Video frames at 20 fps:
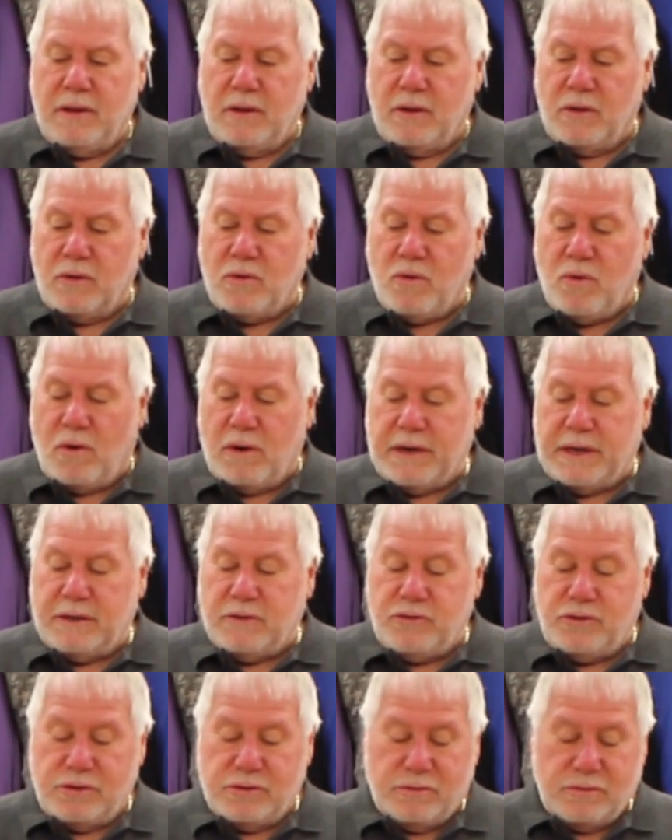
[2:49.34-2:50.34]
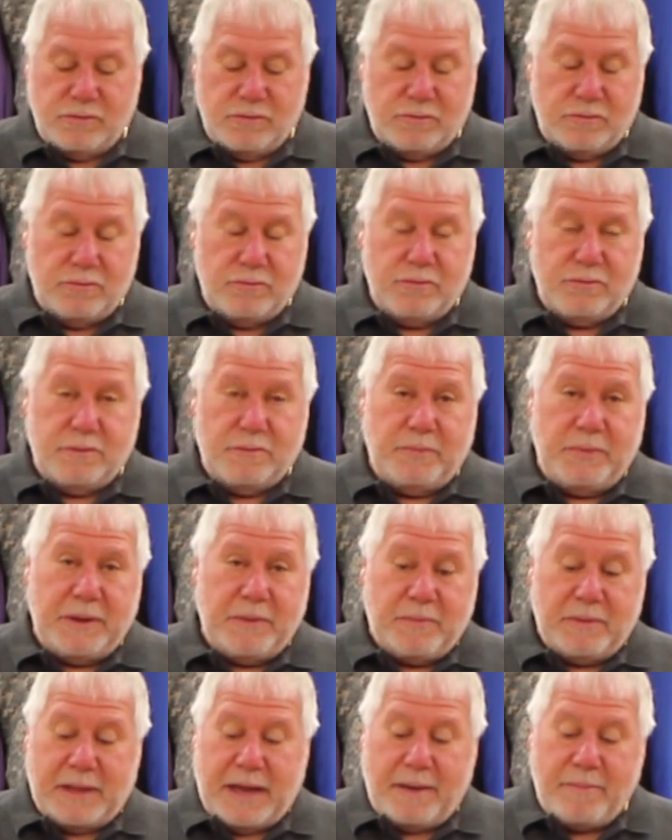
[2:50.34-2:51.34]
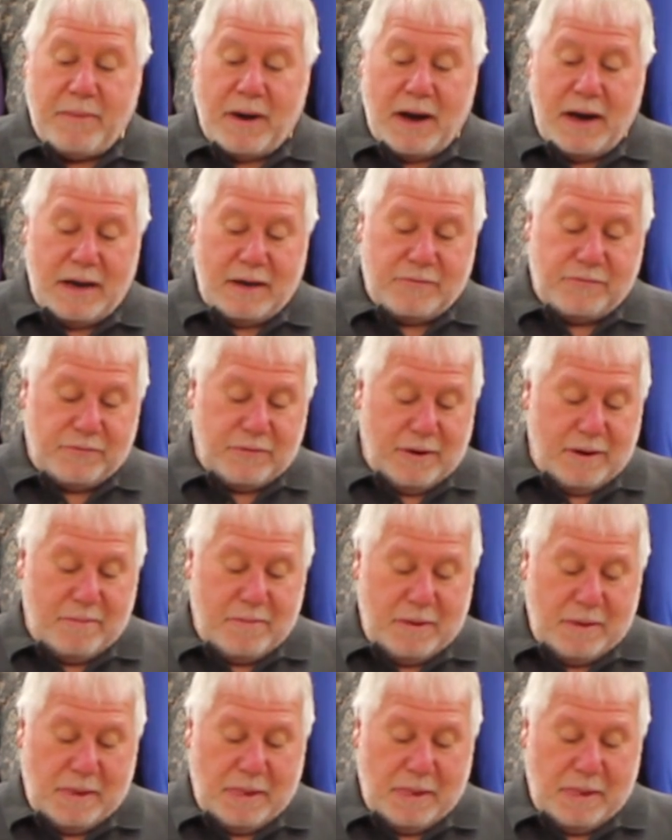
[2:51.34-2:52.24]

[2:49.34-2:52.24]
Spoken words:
according to the people I buy it from,